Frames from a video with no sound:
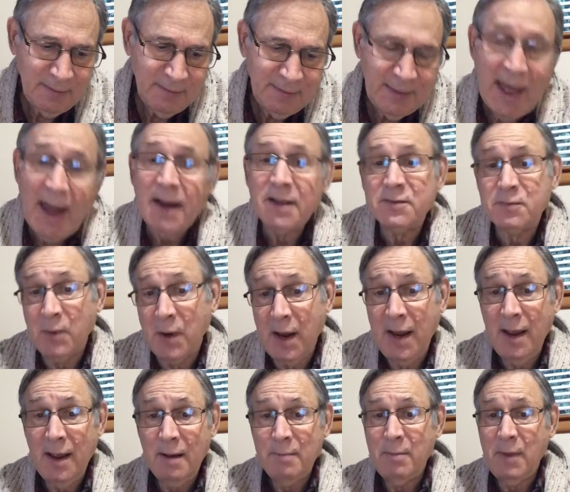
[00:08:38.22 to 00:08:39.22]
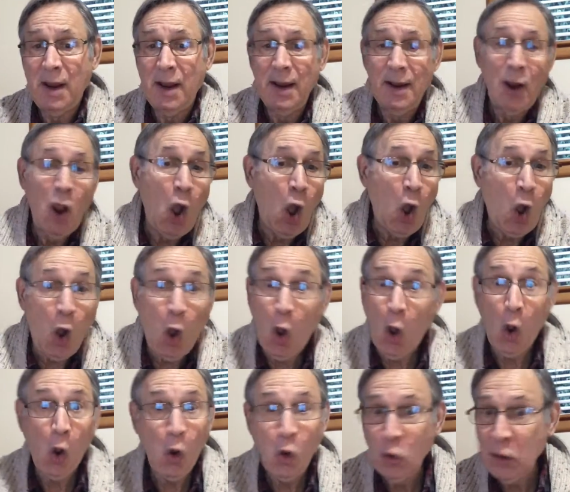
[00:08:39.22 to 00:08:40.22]
That is when I had my
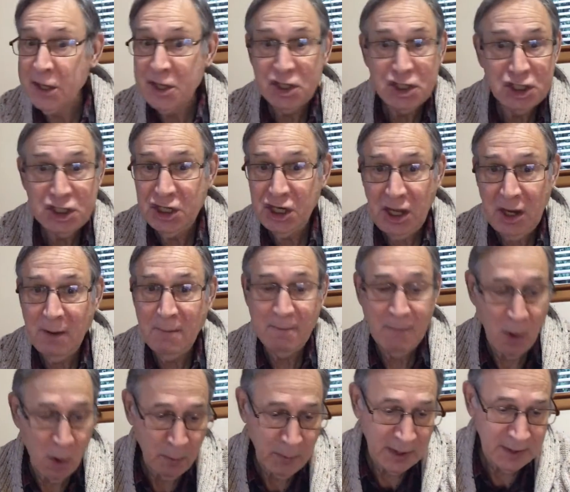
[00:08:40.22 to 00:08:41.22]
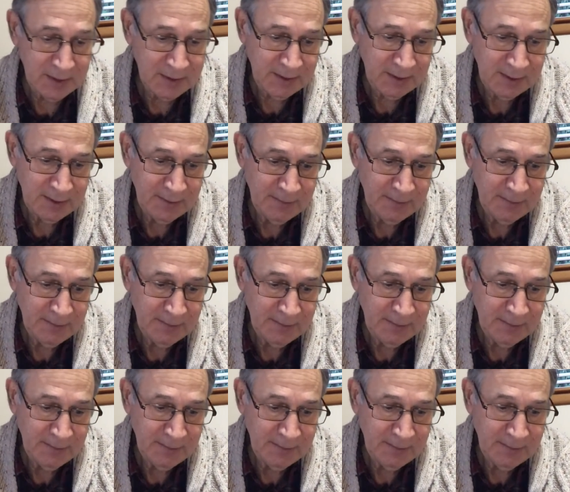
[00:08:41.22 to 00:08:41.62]
holy shit moment.